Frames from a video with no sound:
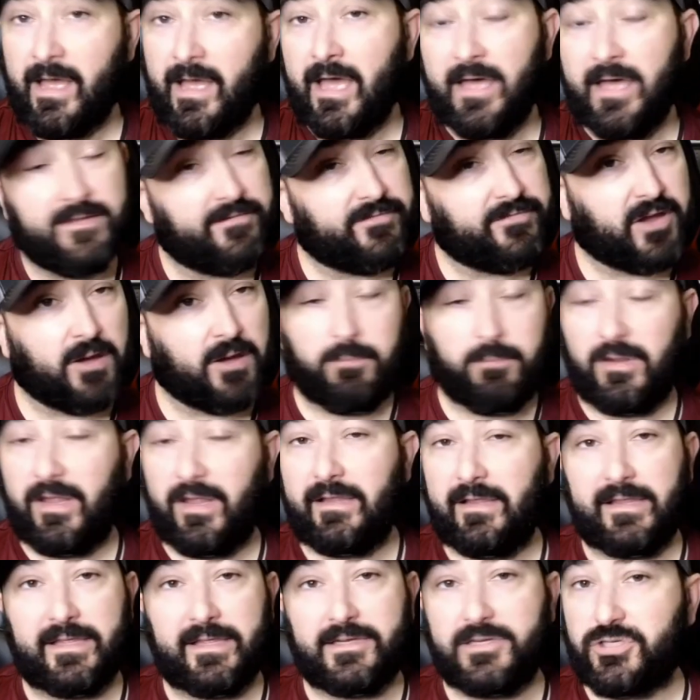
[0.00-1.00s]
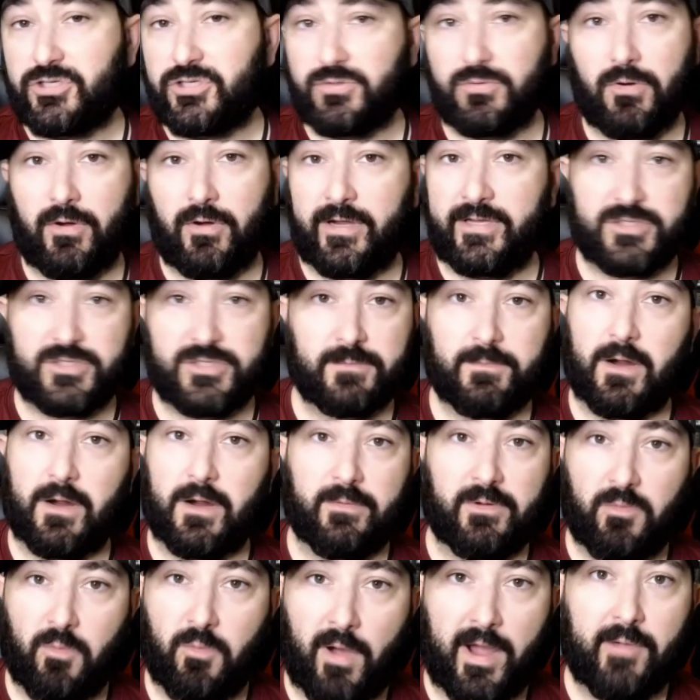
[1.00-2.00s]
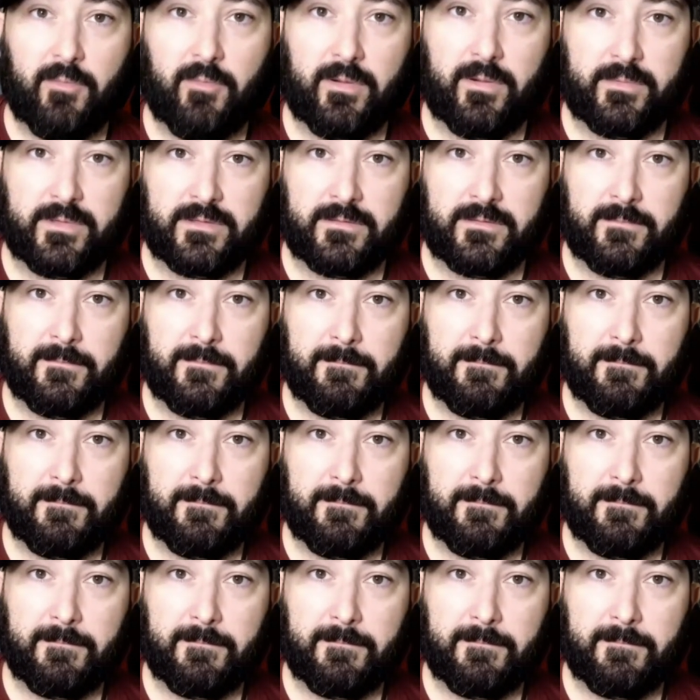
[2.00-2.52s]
They've completely destroyed suburban white women.